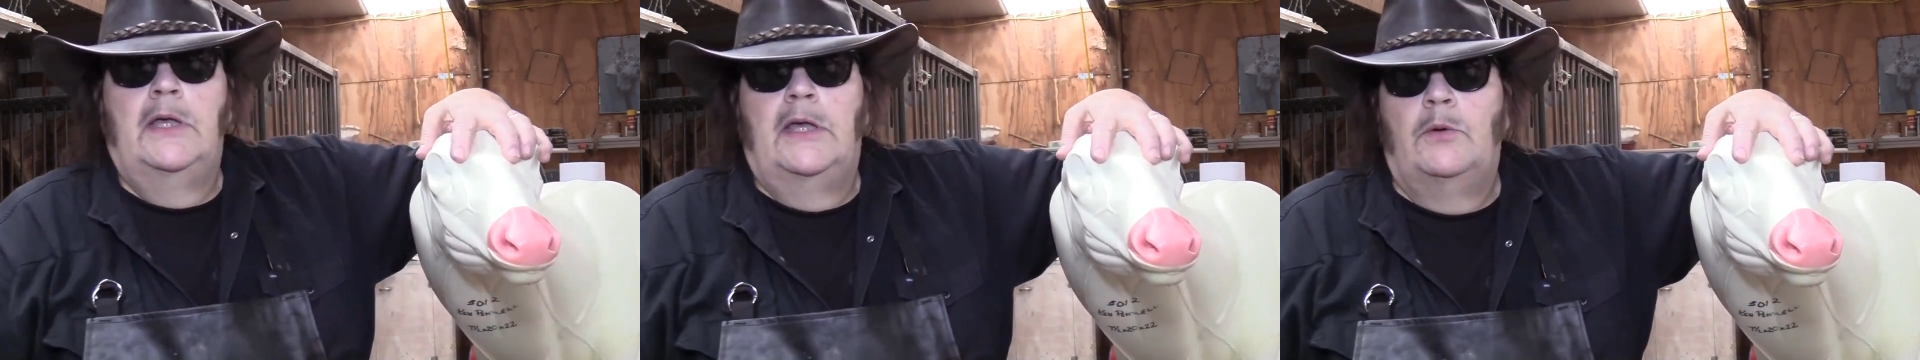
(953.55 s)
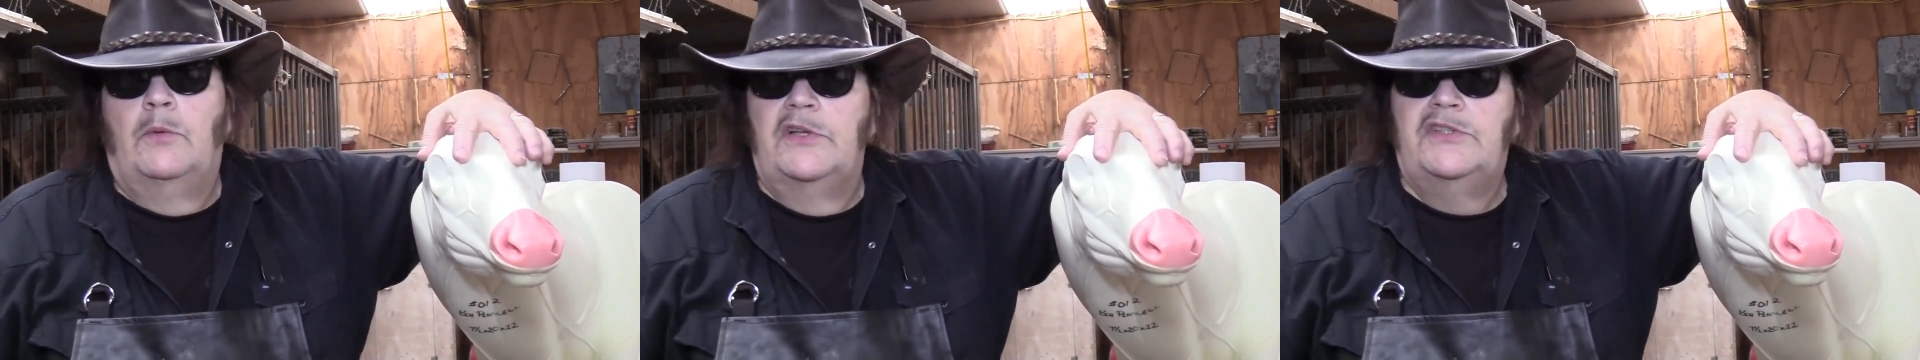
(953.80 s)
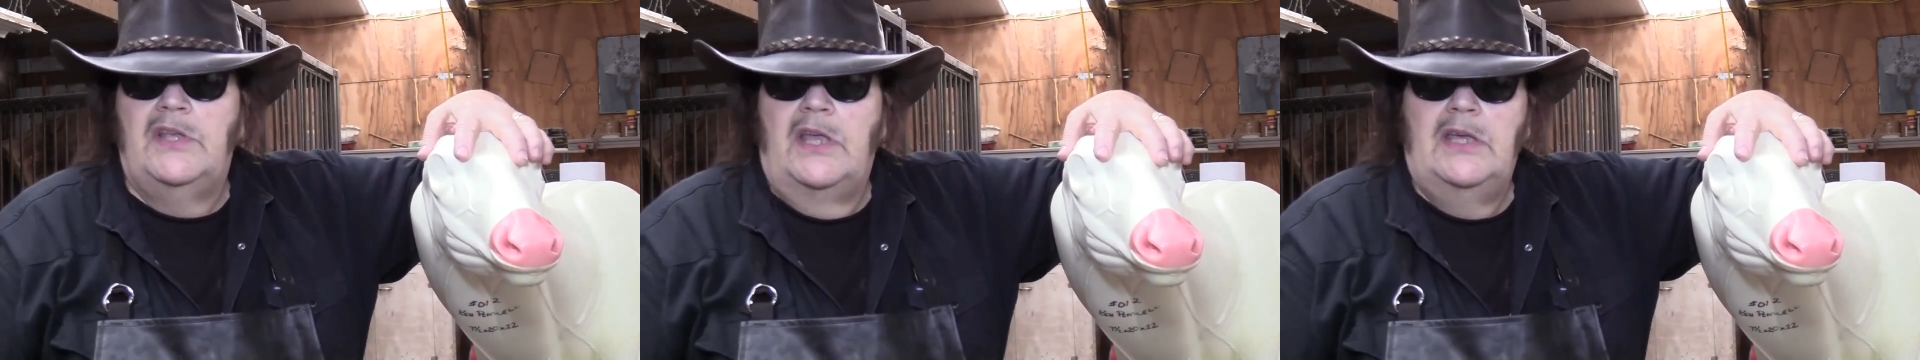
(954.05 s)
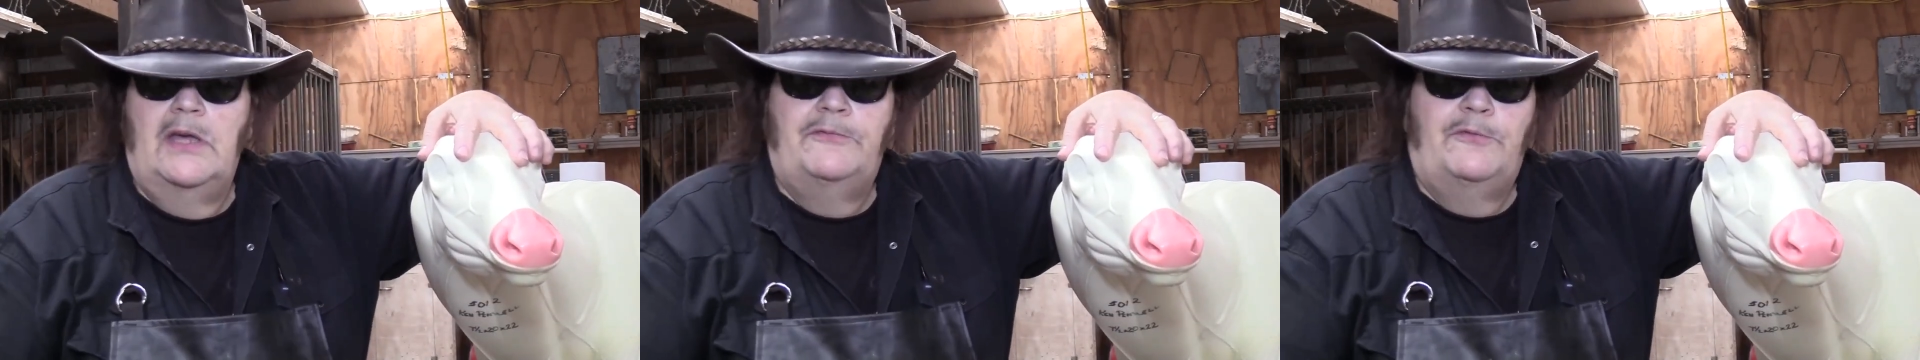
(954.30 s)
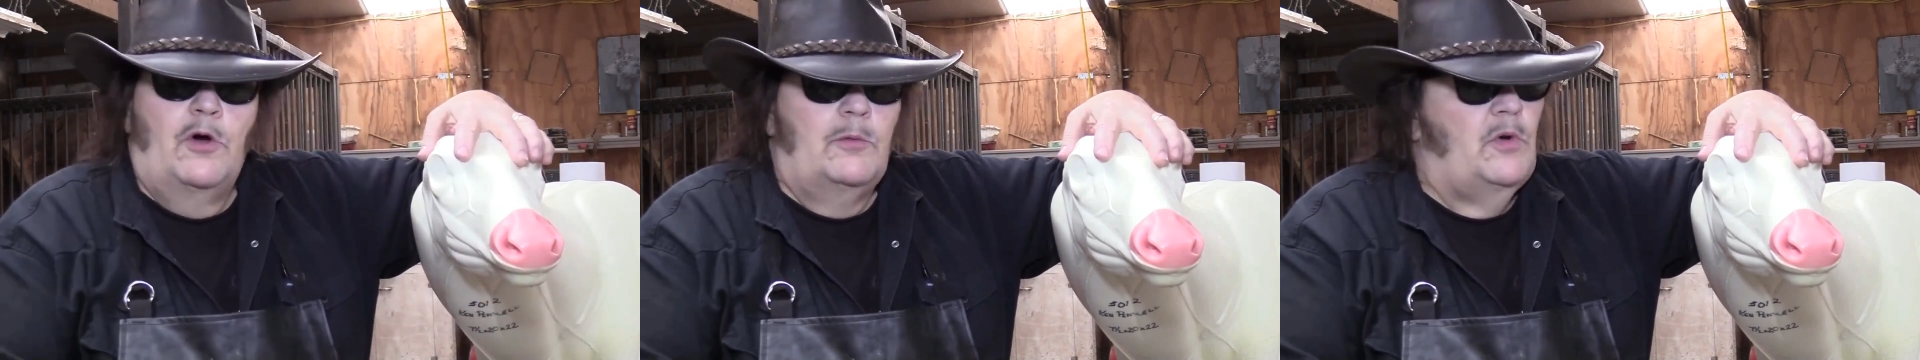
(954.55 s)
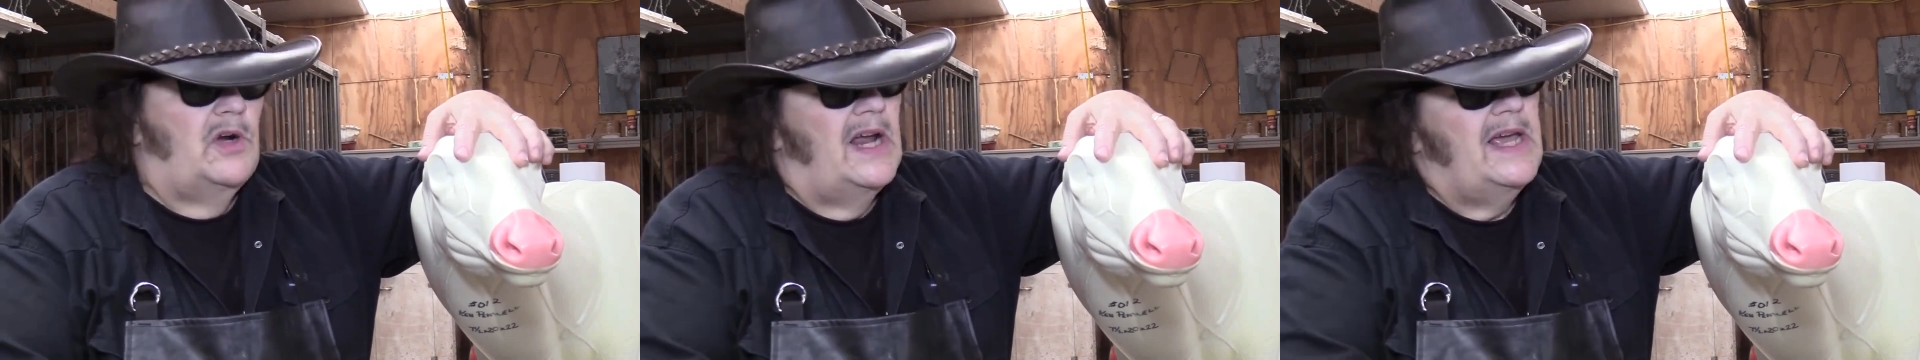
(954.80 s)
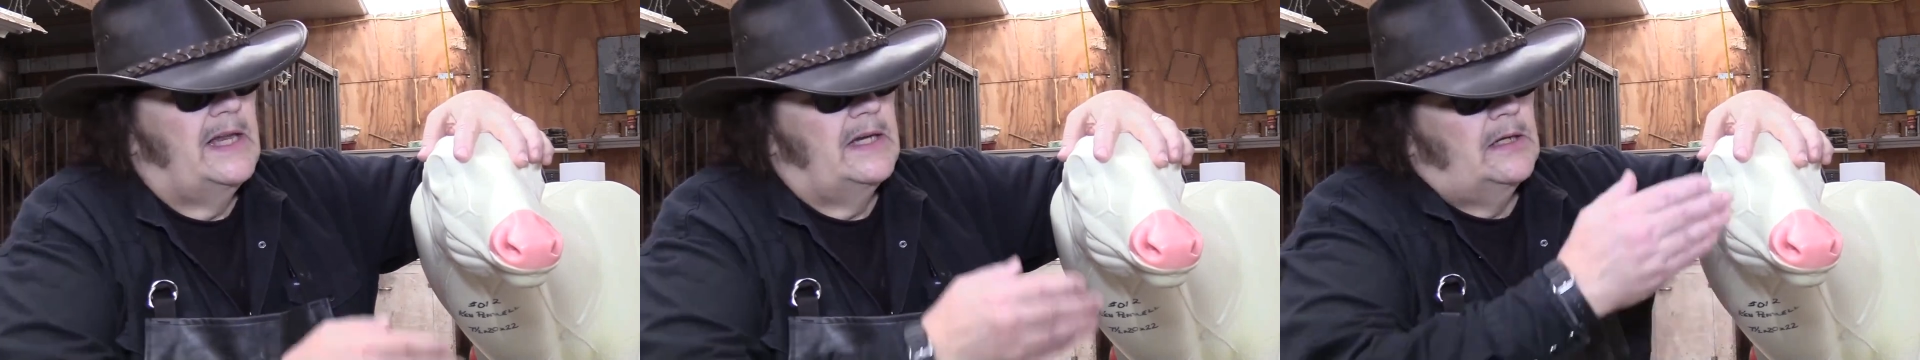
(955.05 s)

It was a, a uh, form where I had to